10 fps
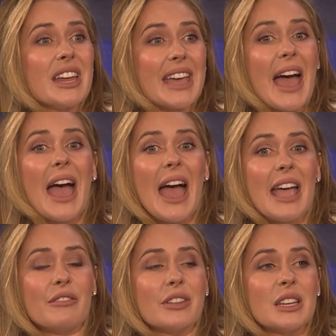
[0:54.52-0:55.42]
to get
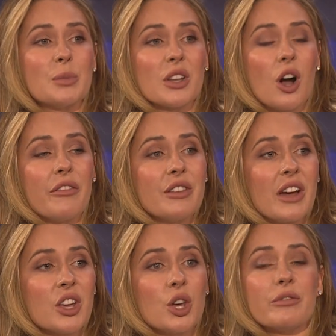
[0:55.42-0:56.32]
hate for this, but the coffee in
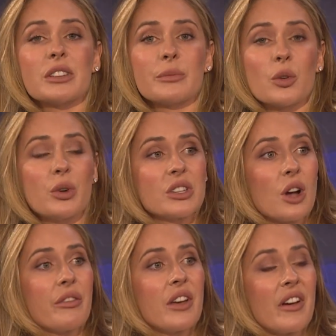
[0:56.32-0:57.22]
Vancouver is some of the worst
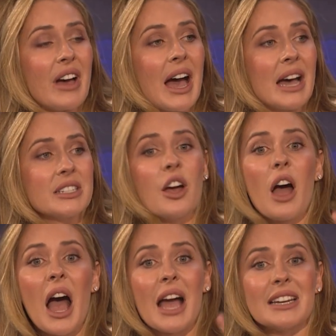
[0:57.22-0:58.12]
coffee I've ever had.
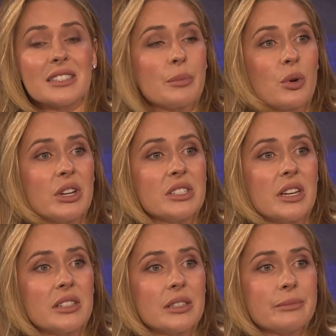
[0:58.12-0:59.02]
Highly
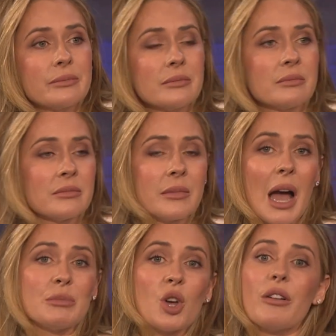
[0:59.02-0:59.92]
disappointed.
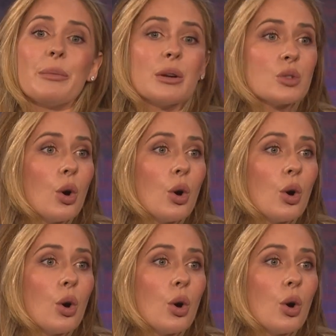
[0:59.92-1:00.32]
I'm sorry, but it was